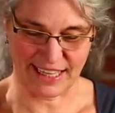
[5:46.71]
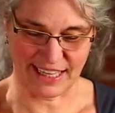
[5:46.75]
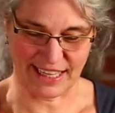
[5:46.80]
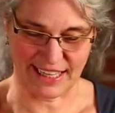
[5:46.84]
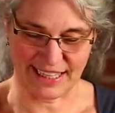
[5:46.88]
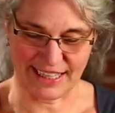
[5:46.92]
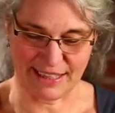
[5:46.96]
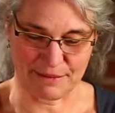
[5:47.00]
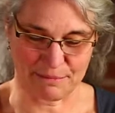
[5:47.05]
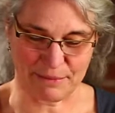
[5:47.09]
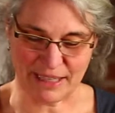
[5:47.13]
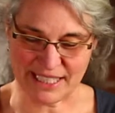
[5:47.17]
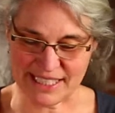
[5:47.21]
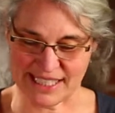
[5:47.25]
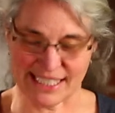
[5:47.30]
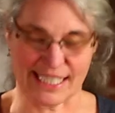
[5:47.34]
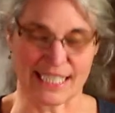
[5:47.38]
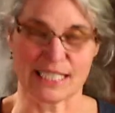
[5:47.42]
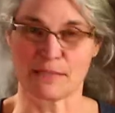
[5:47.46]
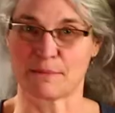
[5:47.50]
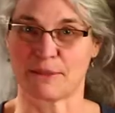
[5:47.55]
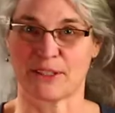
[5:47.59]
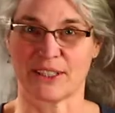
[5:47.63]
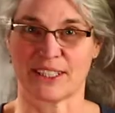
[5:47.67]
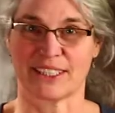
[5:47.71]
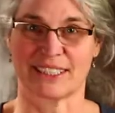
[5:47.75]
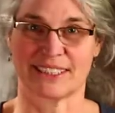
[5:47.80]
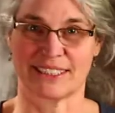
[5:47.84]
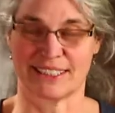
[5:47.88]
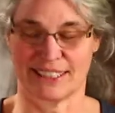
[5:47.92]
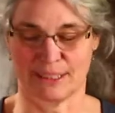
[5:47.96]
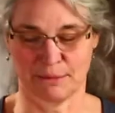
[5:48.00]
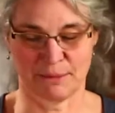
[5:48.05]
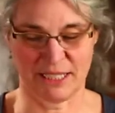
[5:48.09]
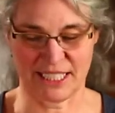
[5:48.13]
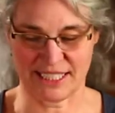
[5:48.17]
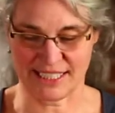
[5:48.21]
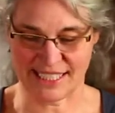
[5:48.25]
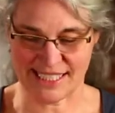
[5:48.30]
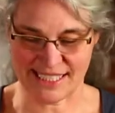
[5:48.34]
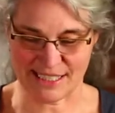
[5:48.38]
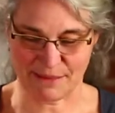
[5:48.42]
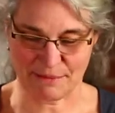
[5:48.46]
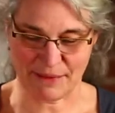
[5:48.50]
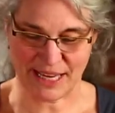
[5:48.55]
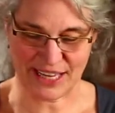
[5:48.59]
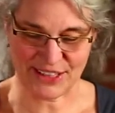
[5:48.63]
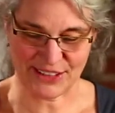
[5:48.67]
in my sketchbook. To me, it
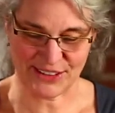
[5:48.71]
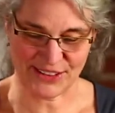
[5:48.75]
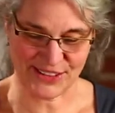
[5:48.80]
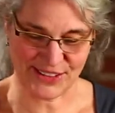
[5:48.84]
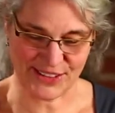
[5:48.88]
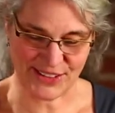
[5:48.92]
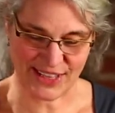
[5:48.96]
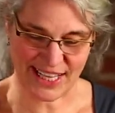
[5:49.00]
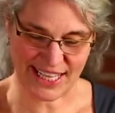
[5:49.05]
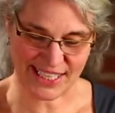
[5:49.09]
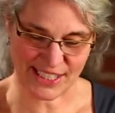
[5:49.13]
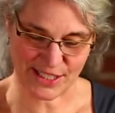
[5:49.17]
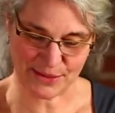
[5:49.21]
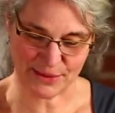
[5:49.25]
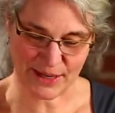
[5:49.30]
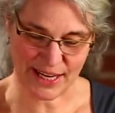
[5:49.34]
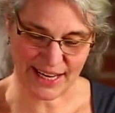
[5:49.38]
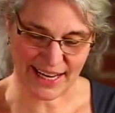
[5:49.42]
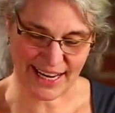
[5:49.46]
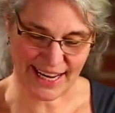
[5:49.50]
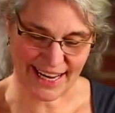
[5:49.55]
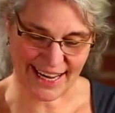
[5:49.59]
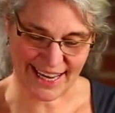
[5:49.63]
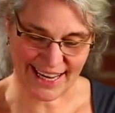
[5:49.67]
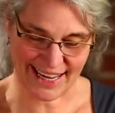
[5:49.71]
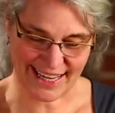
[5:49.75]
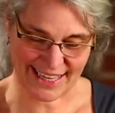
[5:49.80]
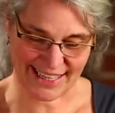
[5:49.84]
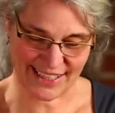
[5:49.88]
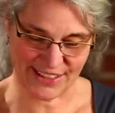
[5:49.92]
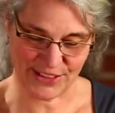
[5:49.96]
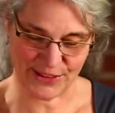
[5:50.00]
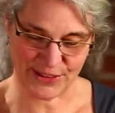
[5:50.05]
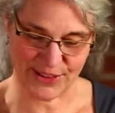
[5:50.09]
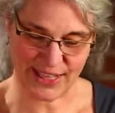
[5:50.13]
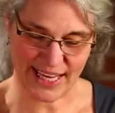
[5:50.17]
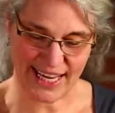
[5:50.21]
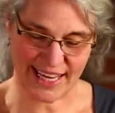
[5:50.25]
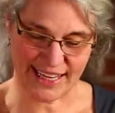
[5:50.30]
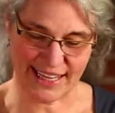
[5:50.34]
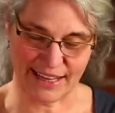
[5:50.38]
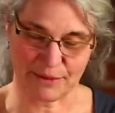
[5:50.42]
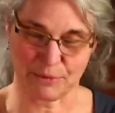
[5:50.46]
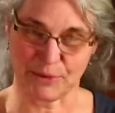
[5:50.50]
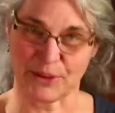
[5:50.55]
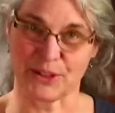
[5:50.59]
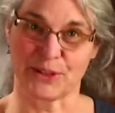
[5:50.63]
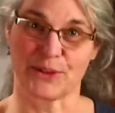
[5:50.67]
doesn't matter, so that's why I can do that.
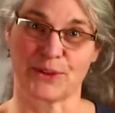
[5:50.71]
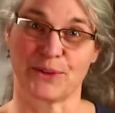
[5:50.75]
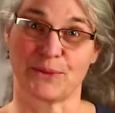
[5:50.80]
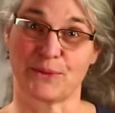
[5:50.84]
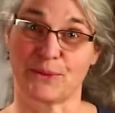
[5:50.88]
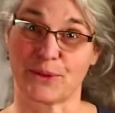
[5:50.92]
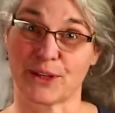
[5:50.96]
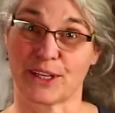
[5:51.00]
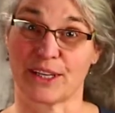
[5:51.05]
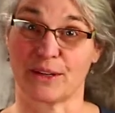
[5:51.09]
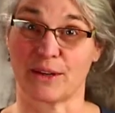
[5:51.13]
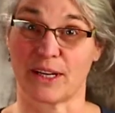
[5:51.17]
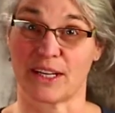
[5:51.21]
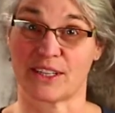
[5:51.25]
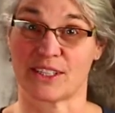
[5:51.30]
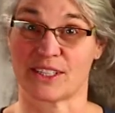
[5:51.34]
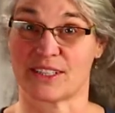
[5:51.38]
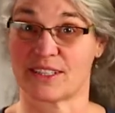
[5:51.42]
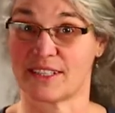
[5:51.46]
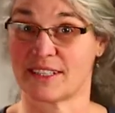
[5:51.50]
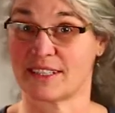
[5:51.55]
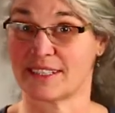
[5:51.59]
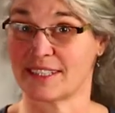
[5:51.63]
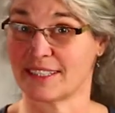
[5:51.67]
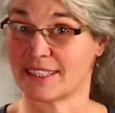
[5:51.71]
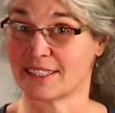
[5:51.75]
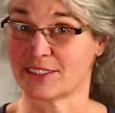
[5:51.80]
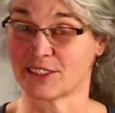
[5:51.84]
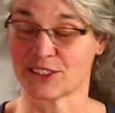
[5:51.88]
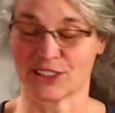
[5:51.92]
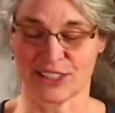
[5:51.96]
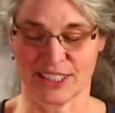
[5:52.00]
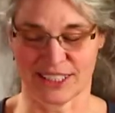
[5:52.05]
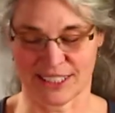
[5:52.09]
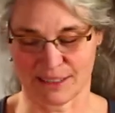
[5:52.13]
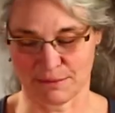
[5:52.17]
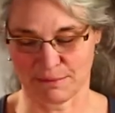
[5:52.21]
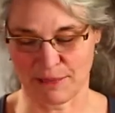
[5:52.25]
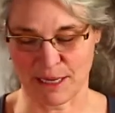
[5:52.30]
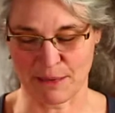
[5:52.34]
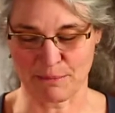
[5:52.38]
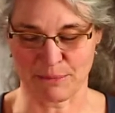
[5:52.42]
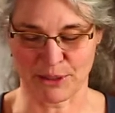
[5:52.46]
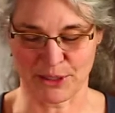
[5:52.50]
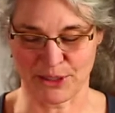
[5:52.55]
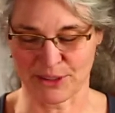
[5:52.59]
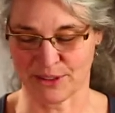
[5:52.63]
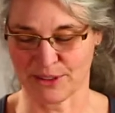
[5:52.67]
And when you're working on little sheets of
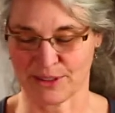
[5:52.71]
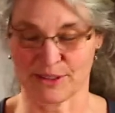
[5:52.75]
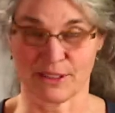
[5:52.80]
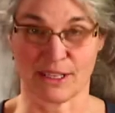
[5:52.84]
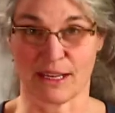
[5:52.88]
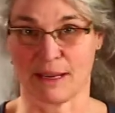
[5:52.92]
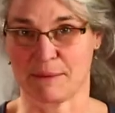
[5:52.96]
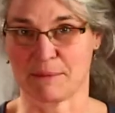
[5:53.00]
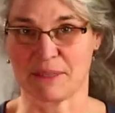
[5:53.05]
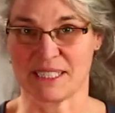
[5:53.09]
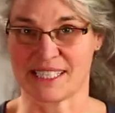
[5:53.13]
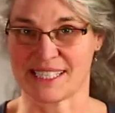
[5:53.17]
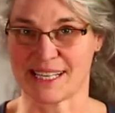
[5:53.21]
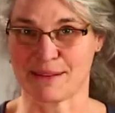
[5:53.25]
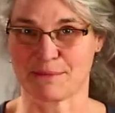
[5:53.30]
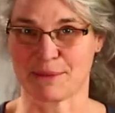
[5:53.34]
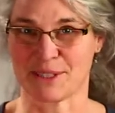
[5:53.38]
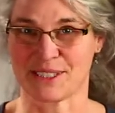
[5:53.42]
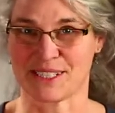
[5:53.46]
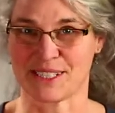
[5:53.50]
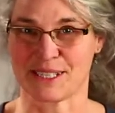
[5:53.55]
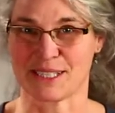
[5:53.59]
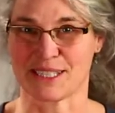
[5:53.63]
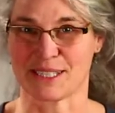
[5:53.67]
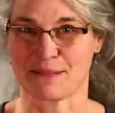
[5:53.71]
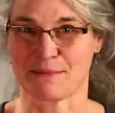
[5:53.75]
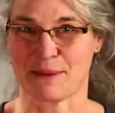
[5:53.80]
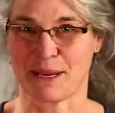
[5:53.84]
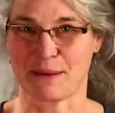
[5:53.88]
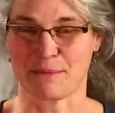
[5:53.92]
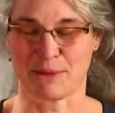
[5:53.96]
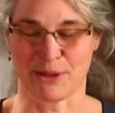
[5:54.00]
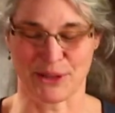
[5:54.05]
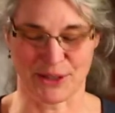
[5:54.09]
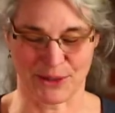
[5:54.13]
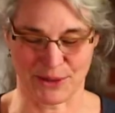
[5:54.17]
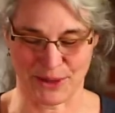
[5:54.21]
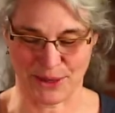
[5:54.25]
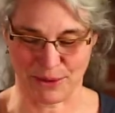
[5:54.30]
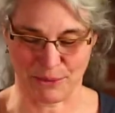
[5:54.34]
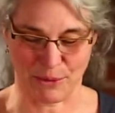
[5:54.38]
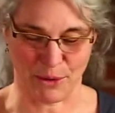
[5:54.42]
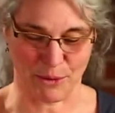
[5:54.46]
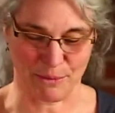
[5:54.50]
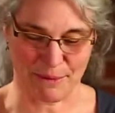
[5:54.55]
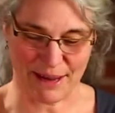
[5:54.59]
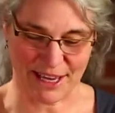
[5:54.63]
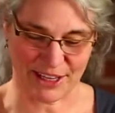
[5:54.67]
paper, separate sheets of paper, it
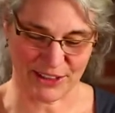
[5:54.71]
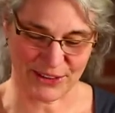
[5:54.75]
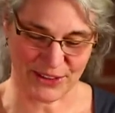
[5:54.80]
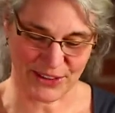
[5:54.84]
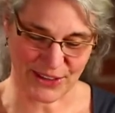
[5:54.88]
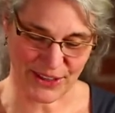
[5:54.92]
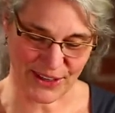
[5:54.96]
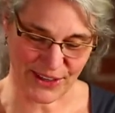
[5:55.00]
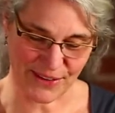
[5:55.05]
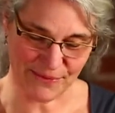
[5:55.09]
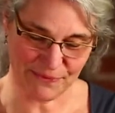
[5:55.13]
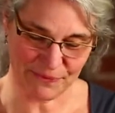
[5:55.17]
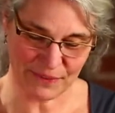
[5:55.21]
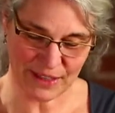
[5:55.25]
won't matter at all.